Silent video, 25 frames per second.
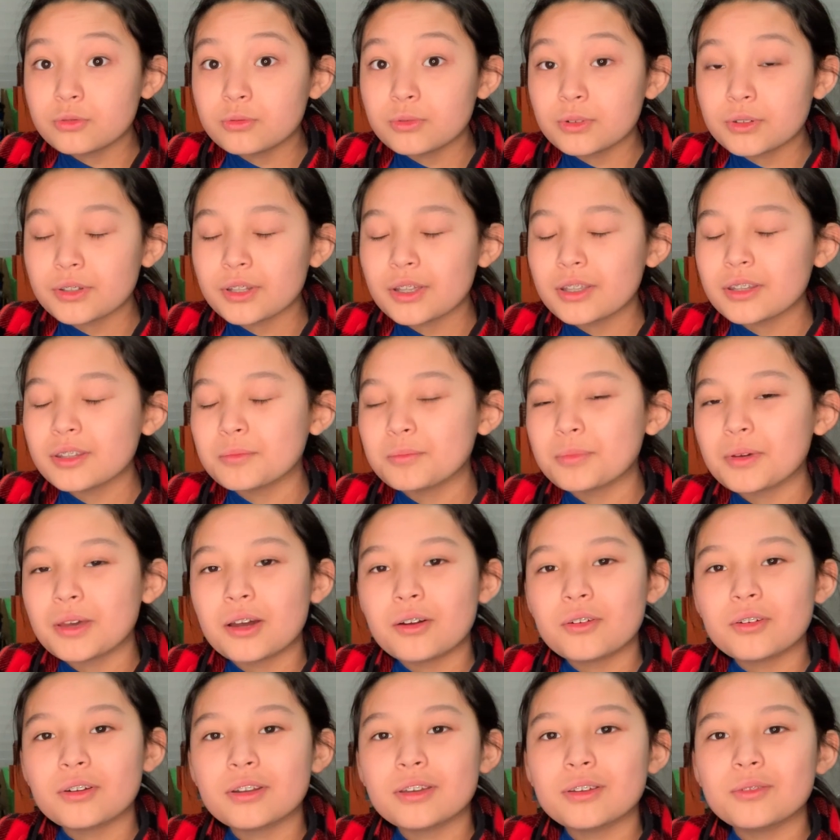Well, not the
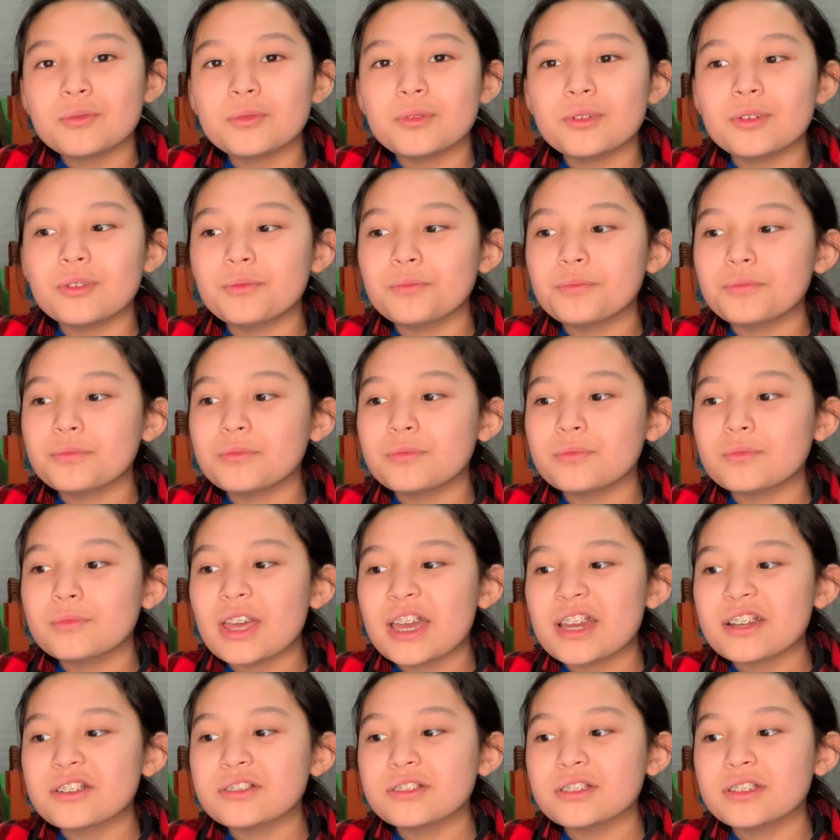power. Well,
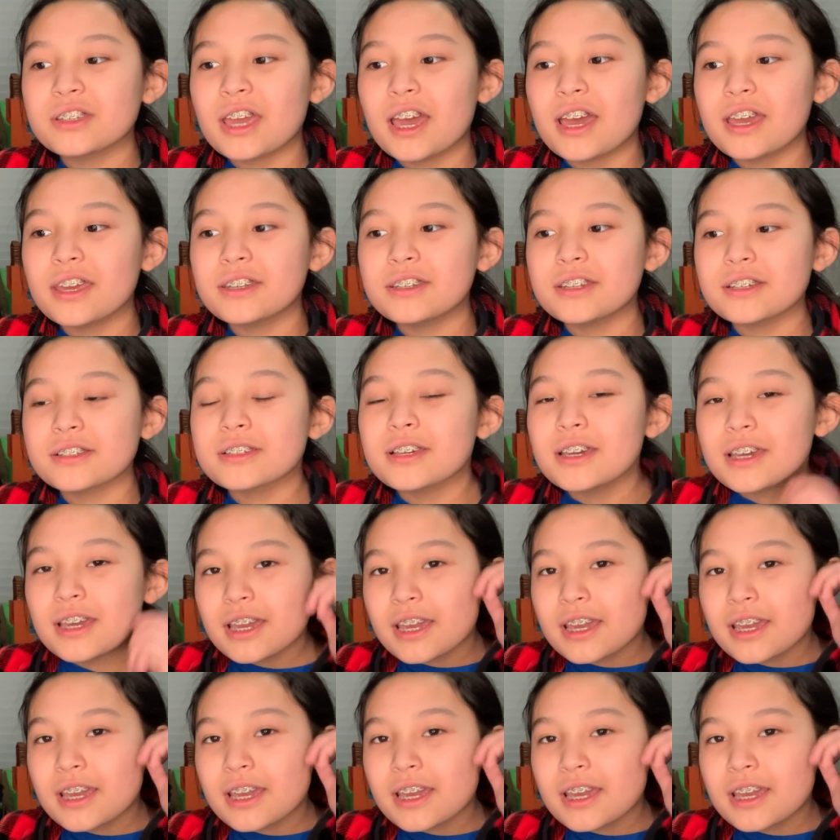actually, yeah, he does.